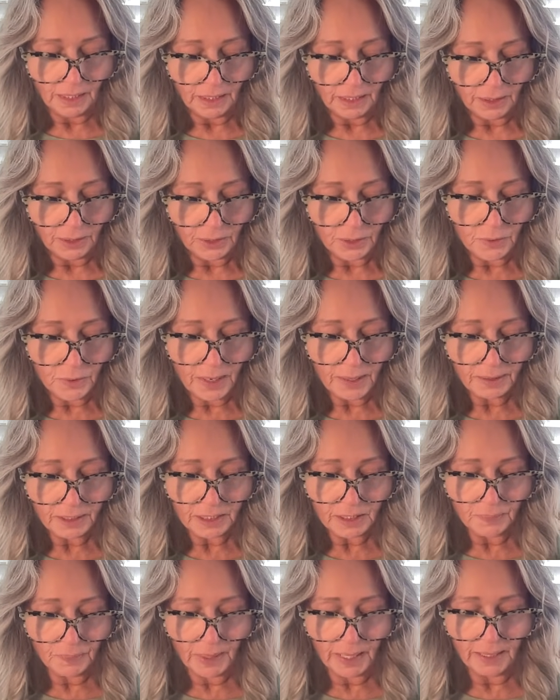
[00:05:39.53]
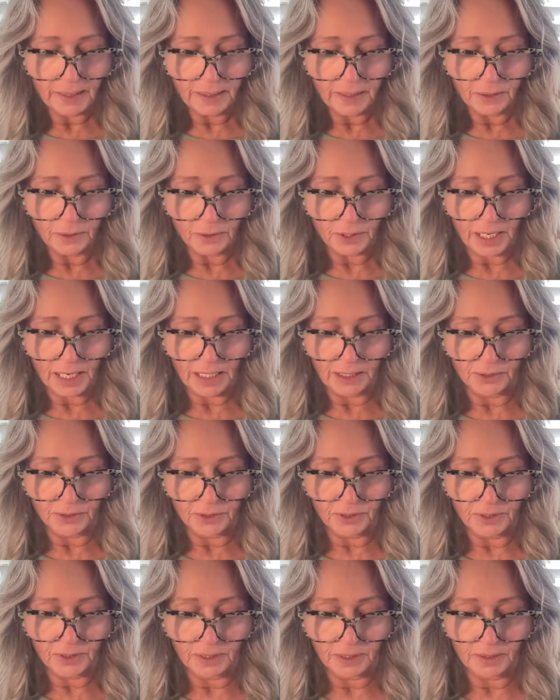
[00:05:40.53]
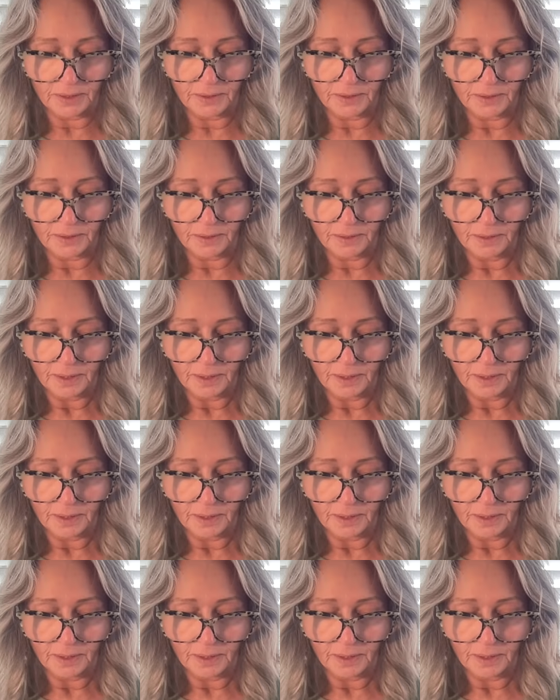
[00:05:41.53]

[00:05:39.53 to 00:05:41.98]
You are expanding your consciousness,